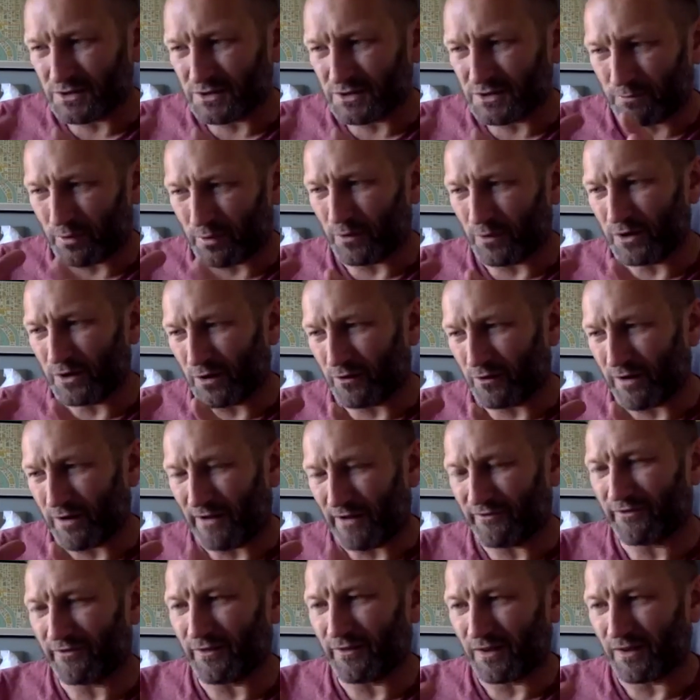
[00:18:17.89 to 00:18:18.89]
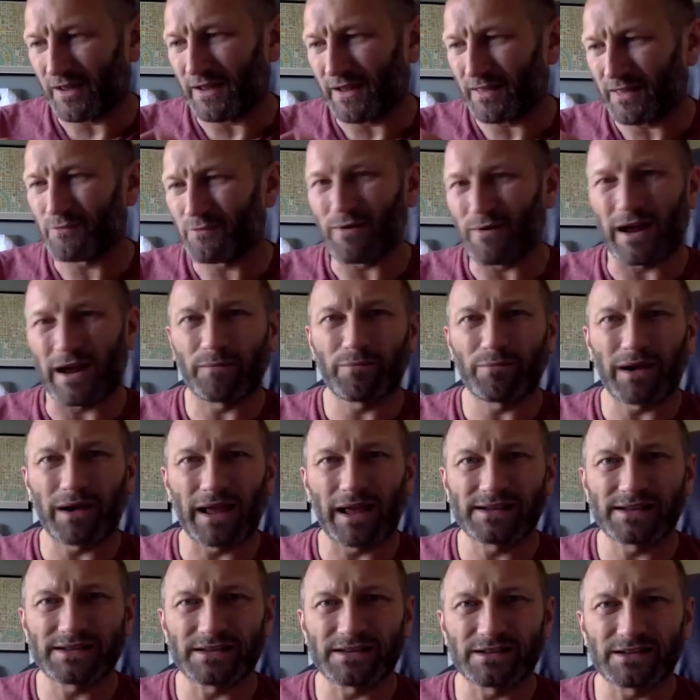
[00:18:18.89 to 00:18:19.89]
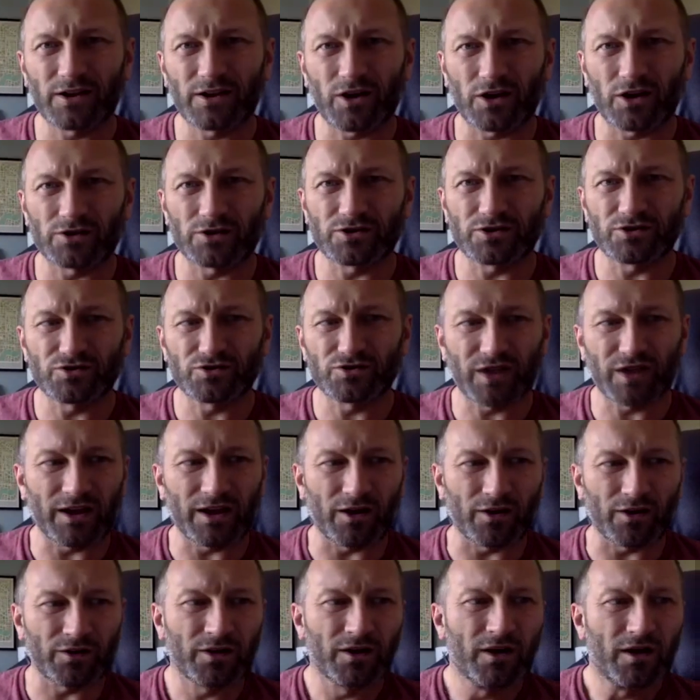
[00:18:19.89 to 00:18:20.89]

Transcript: put your effort in the right places and concentrate on